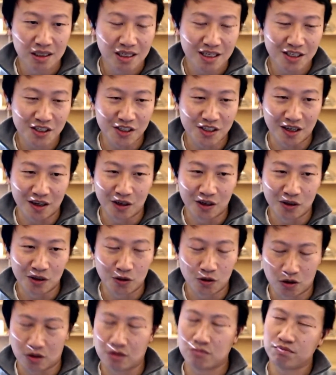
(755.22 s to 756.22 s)

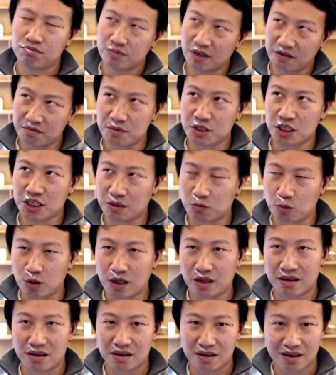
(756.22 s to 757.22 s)
or a machine with
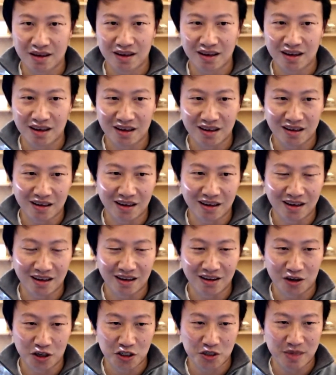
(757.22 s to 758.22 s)
a
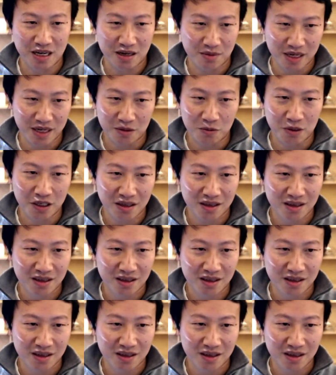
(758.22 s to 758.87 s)
large amount of bandwidth.